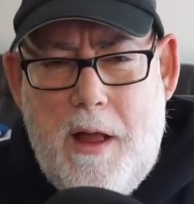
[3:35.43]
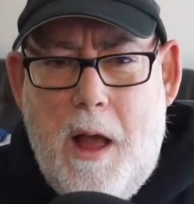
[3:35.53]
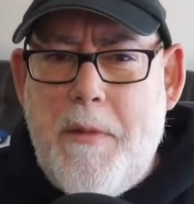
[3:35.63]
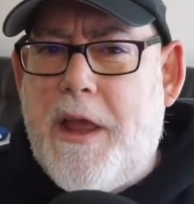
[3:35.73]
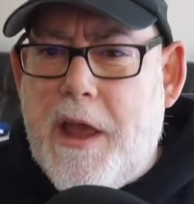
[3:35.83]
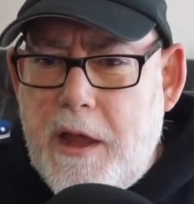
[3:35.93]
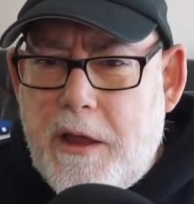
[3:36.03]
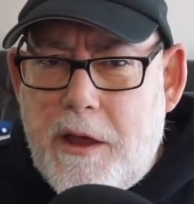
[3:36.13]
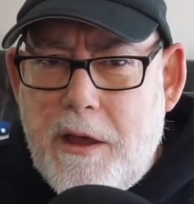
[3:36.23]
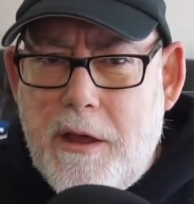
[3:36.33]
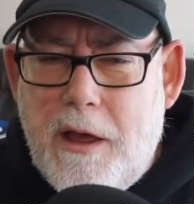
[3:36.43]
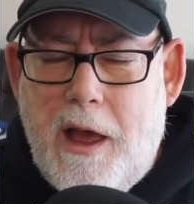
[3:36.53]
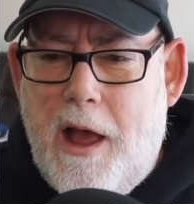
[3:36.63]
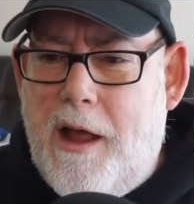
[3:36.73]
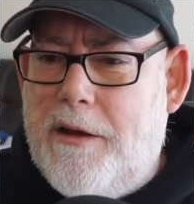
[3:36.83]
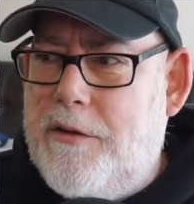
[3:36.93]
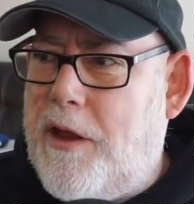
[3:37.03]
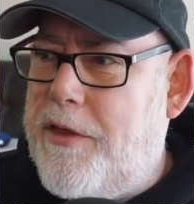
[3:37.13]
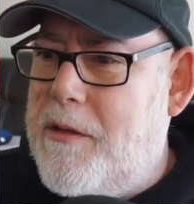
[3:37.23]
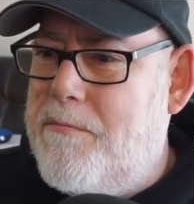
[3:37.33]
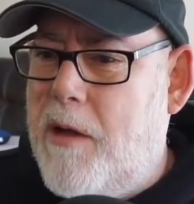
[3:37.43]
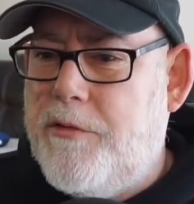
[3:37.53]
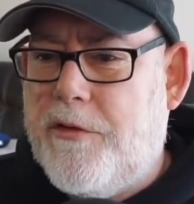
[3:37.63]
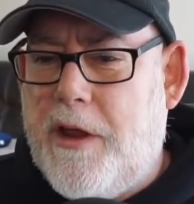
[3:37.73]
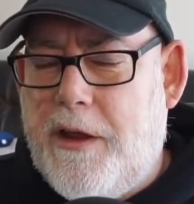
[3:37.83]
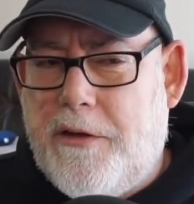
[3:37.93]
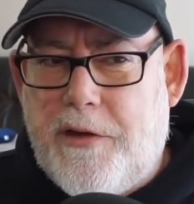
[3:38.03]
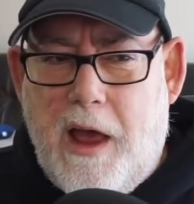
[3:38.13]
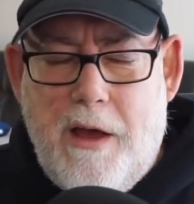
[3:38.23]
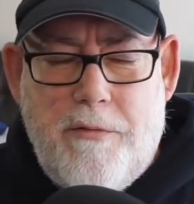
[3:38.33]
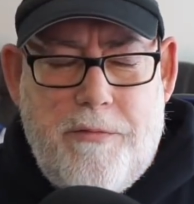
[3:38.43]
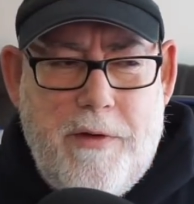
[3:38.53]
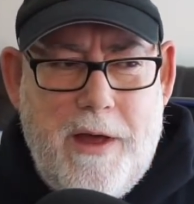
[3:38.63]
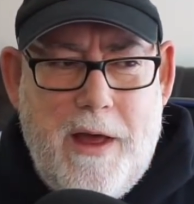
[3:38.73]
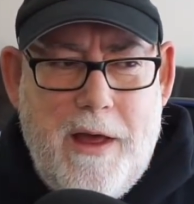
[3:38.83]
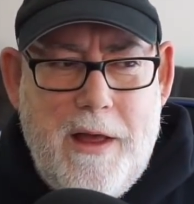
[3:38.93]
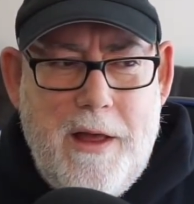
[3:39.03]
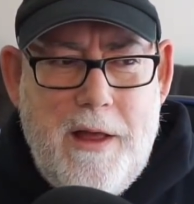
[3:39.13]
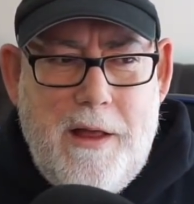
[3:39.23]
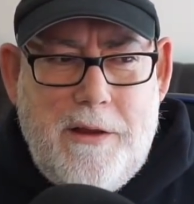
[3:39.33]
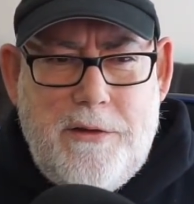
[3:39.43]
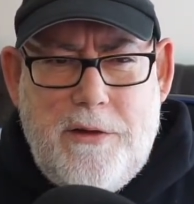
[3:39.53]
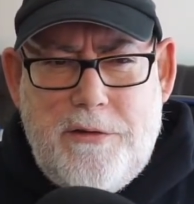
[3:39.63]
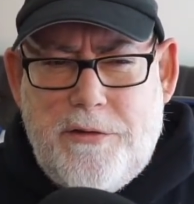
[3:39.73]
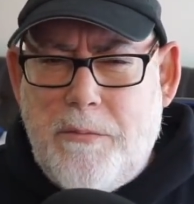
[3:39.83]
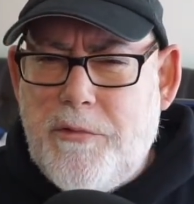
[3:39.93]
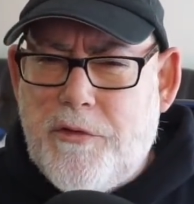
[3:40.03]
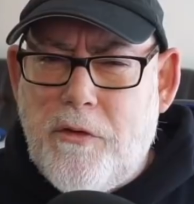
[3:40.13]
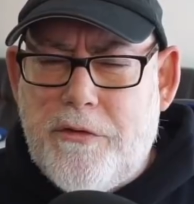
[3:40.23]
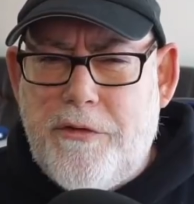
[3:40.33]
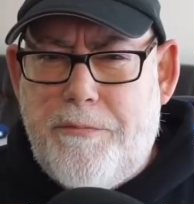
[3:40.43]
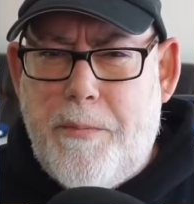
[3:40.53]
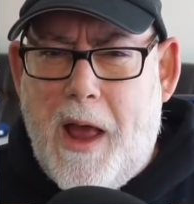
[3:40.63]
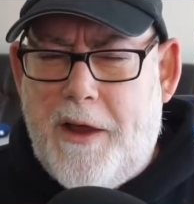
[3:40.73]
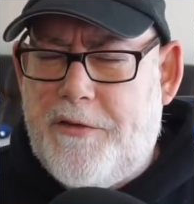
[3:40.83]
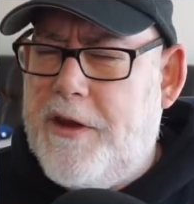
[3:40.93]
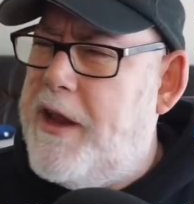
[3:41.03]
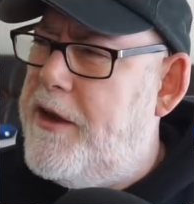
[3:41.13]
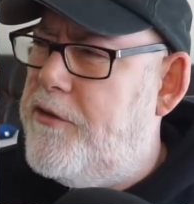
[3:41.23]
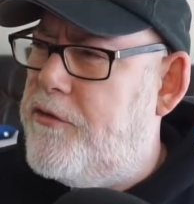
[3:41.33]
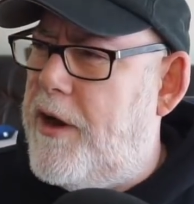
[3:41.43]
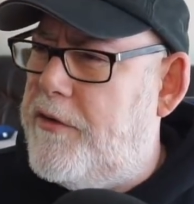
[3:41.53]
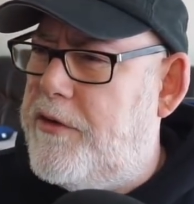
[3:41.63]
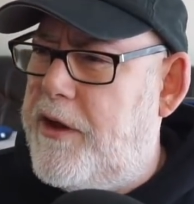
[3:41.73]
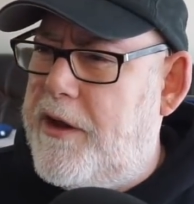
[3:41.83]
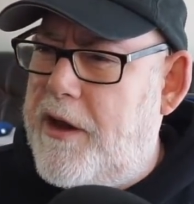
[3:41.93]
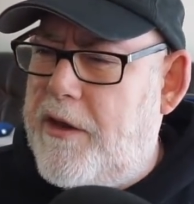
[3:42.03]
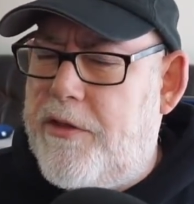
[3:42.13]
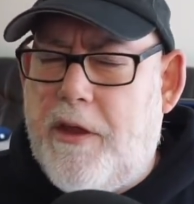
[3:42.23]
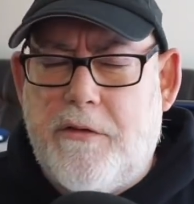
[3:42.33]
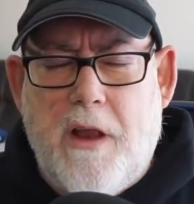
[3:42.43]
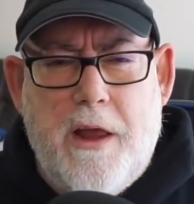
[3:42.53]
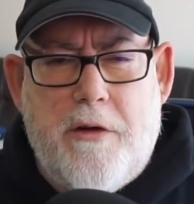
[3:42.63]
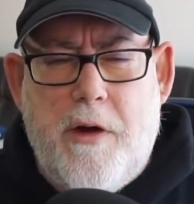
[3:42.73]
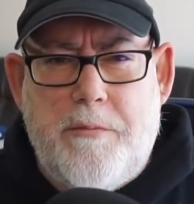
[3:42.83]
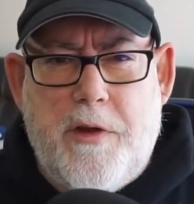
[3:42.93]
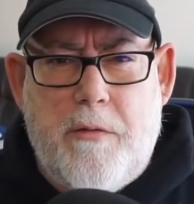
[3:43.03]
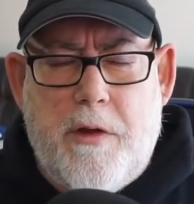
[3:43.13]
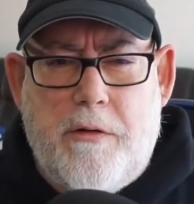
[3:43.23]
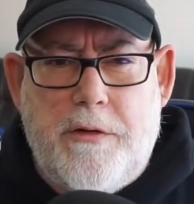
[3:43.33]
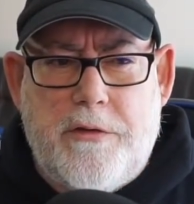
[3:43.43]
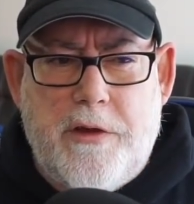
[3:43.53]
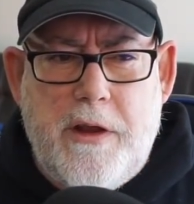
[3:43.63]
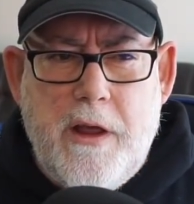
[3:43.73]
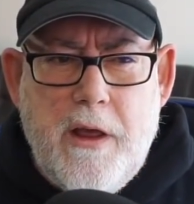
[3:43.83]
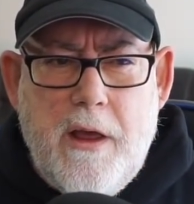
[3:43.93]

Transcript: I'm a geek, and I think most geeks have some sort of passing interest in things like cryptocurrency.